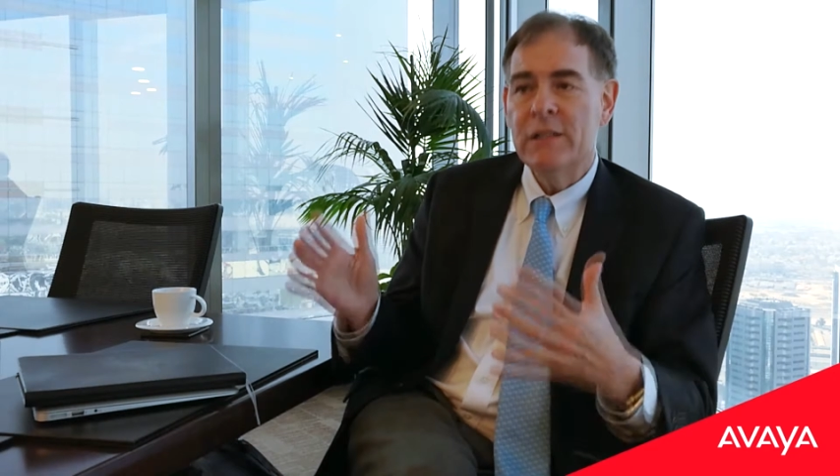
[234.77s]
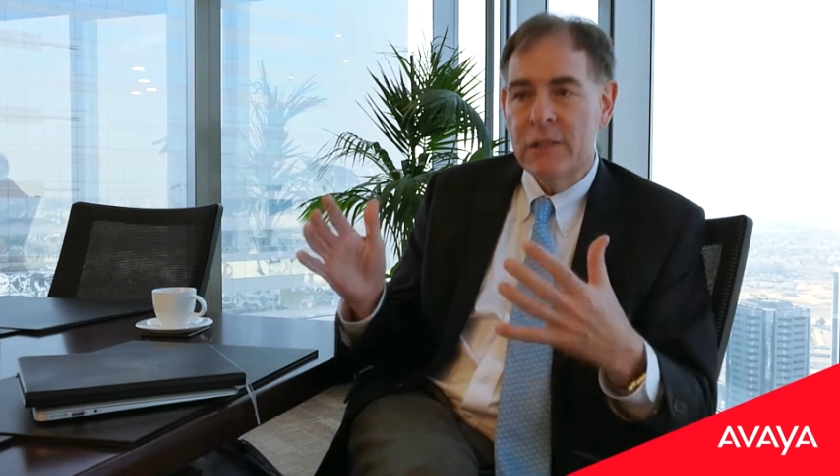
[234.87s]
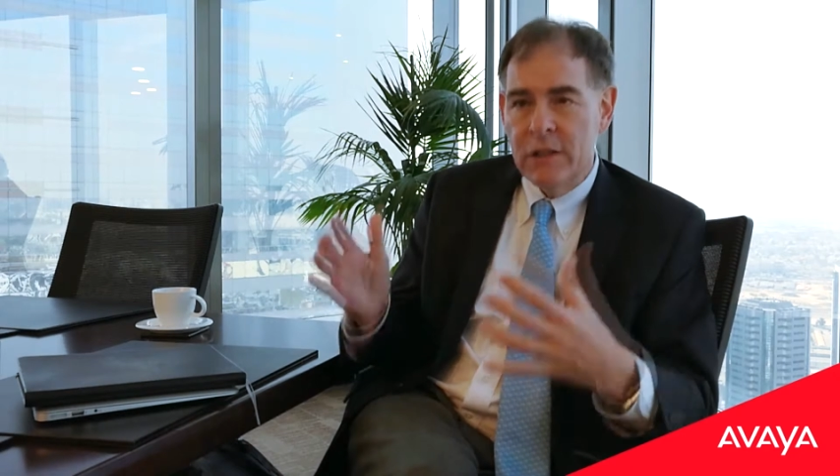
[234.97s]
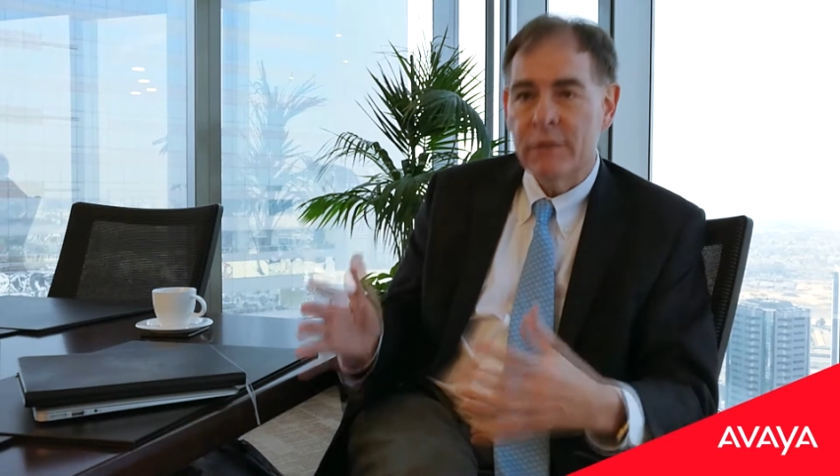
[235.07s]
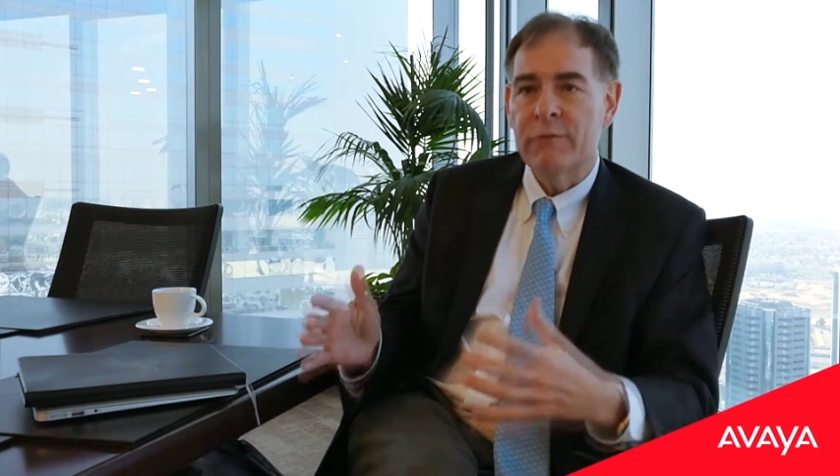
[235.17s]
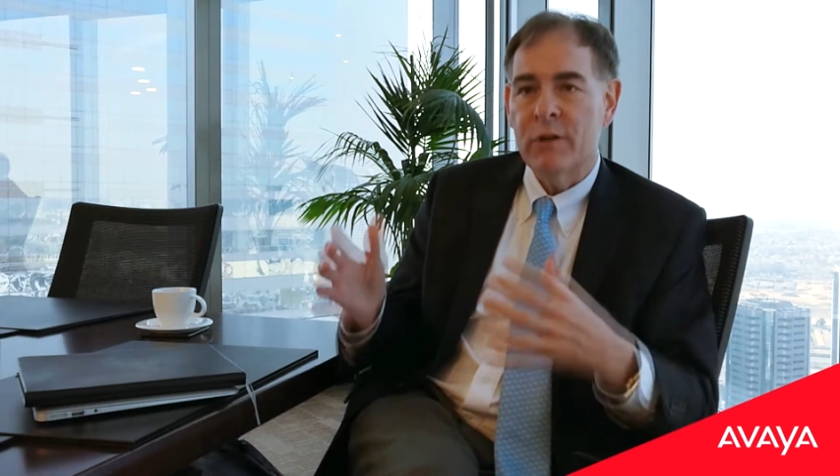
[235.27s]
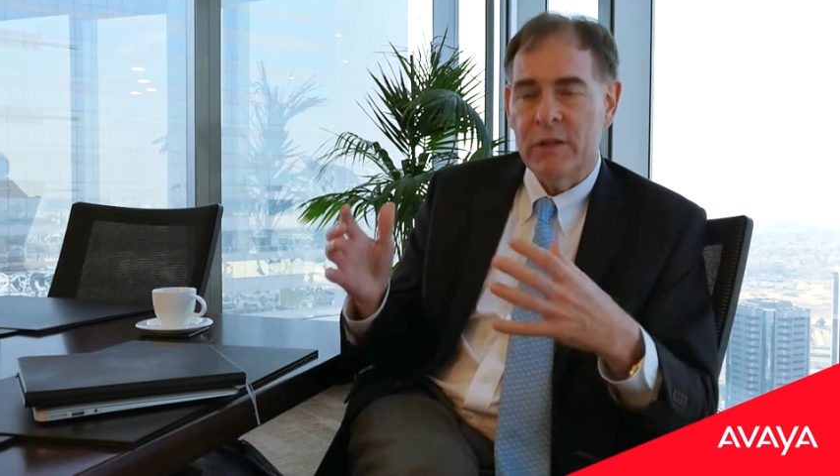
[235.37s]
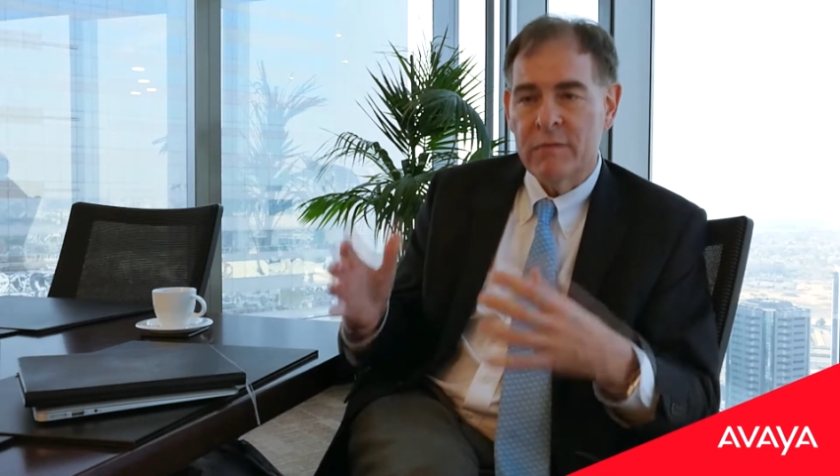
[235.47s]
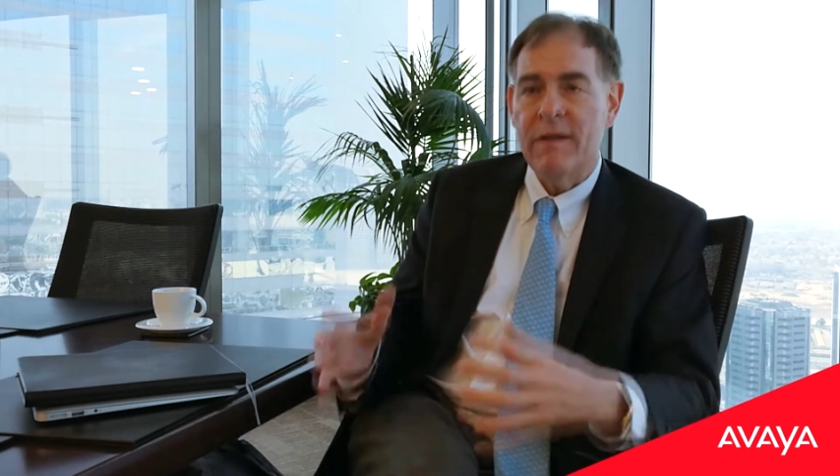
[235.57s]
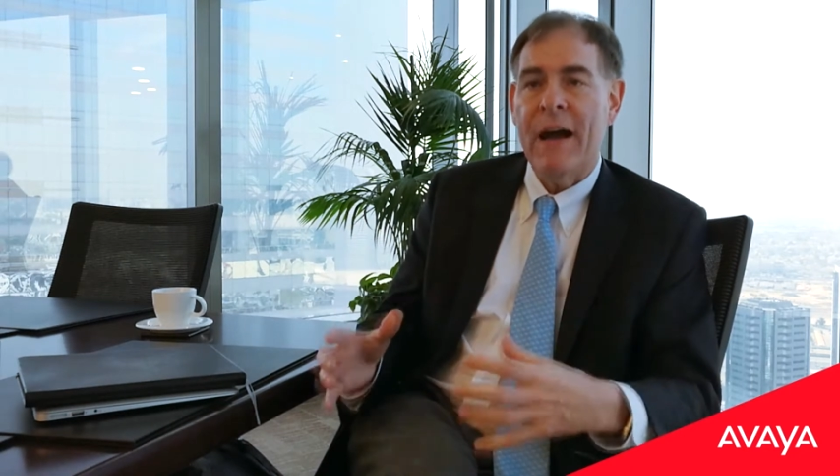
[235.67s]
different
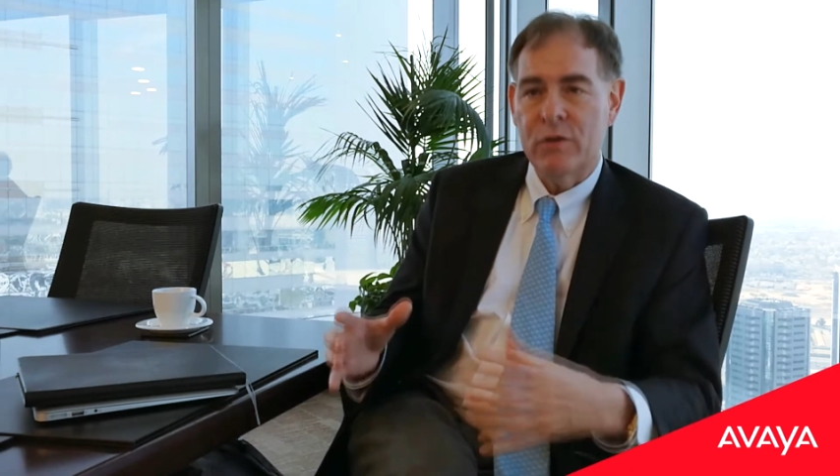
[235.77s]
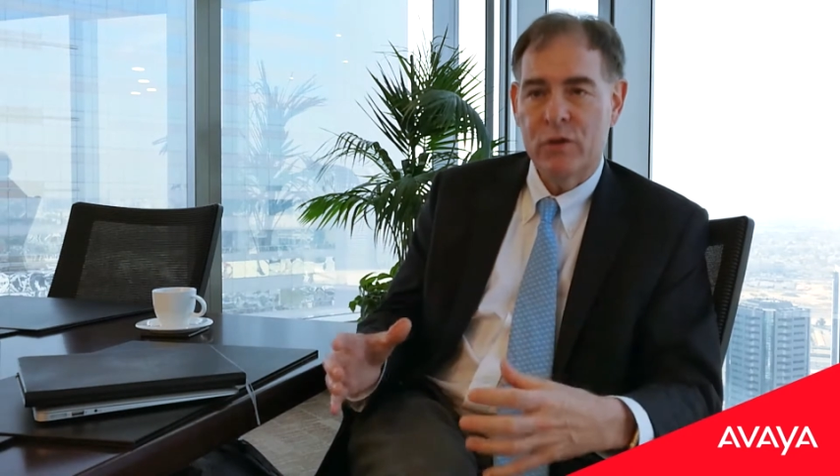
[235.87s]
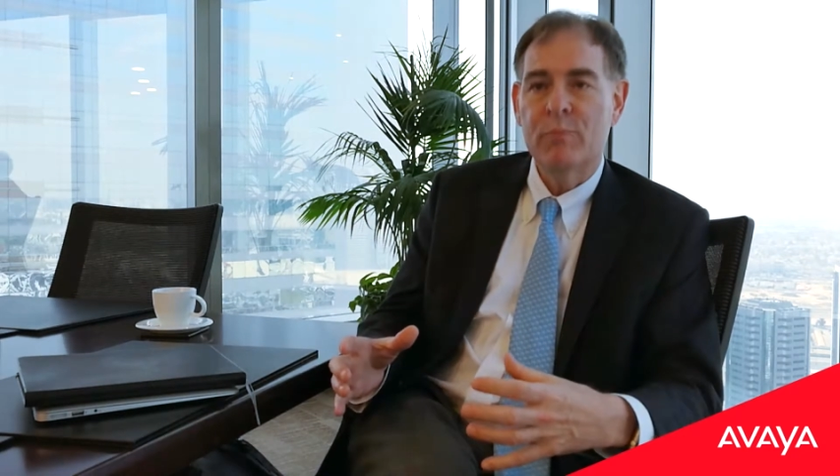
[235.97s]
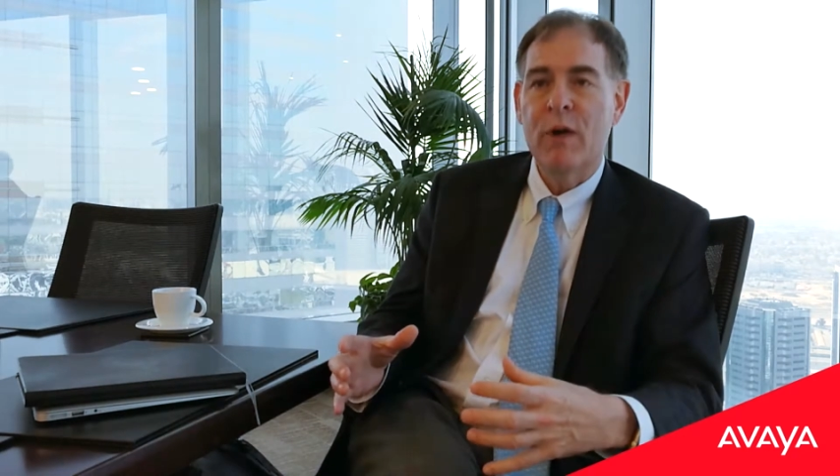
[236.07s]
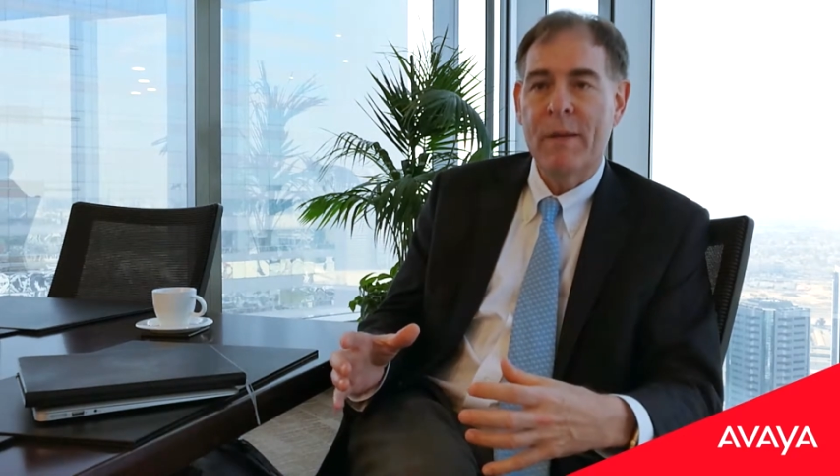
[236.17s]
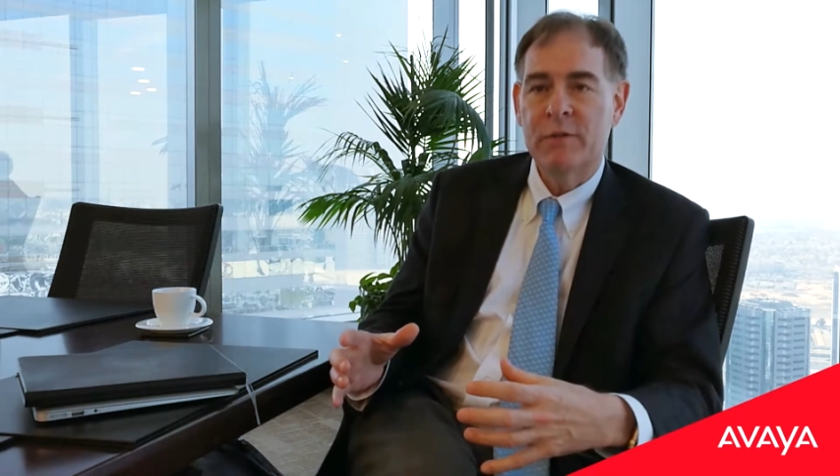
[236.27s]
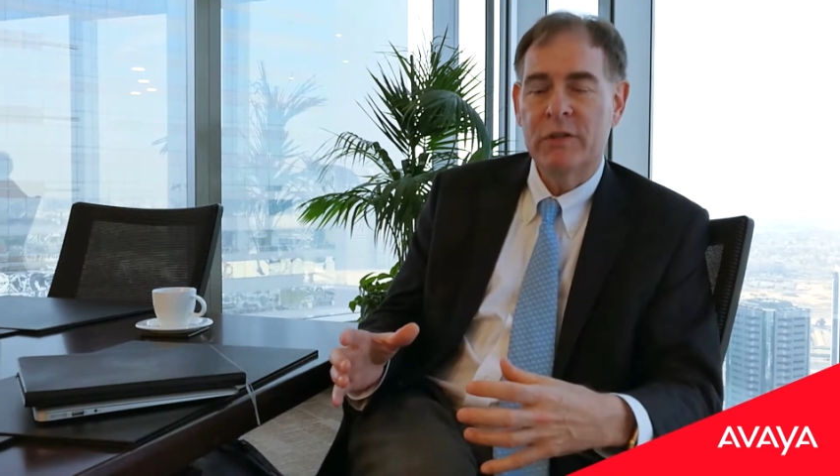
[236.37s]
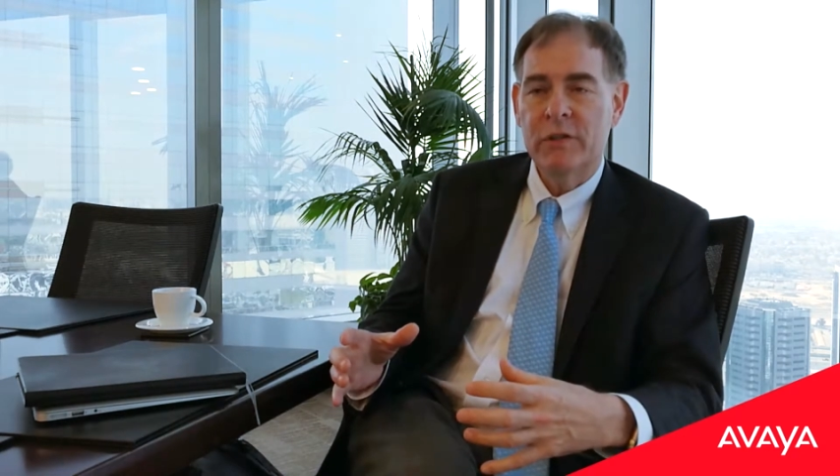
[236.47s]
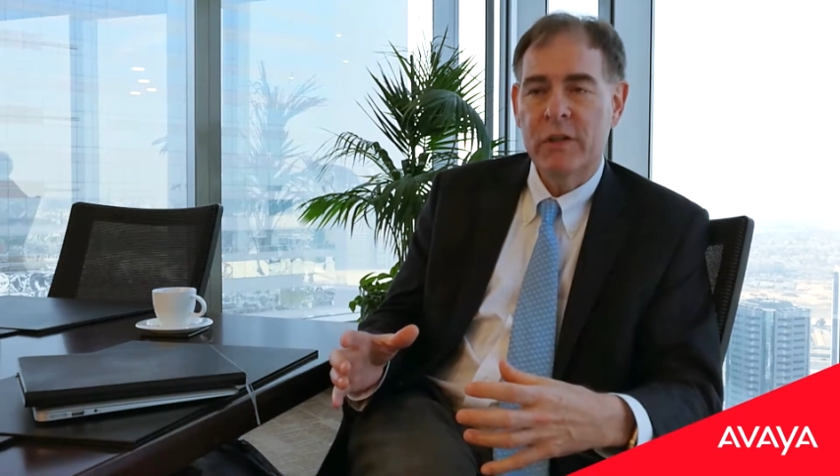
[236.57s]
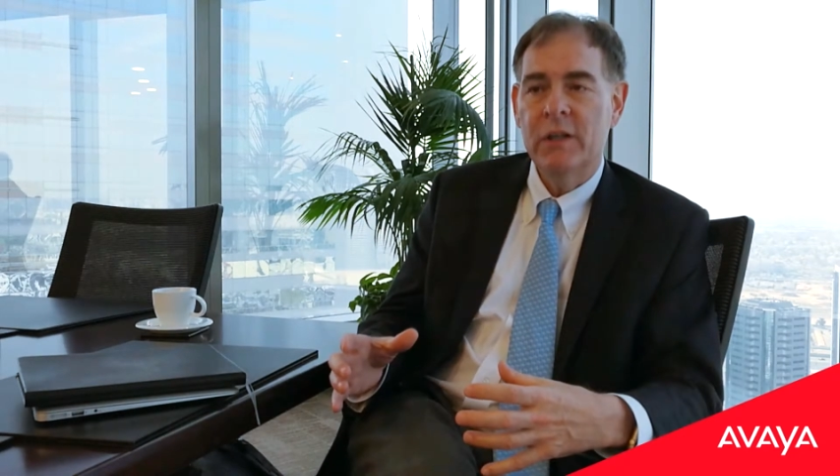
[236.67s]
value
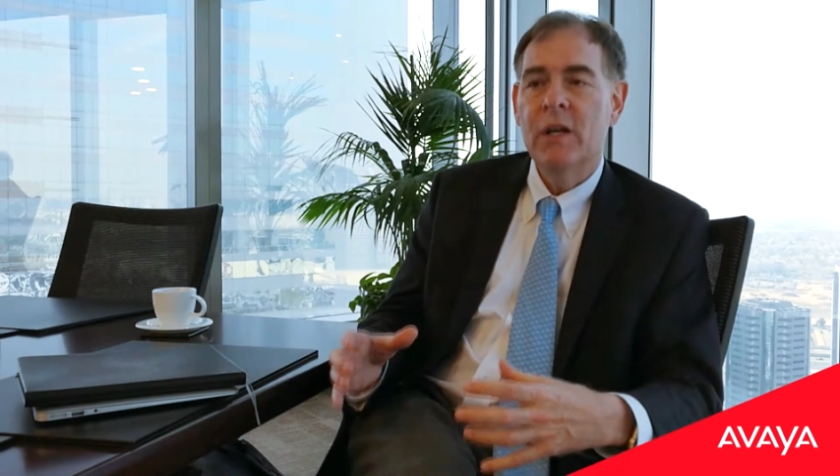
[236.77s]
proposition.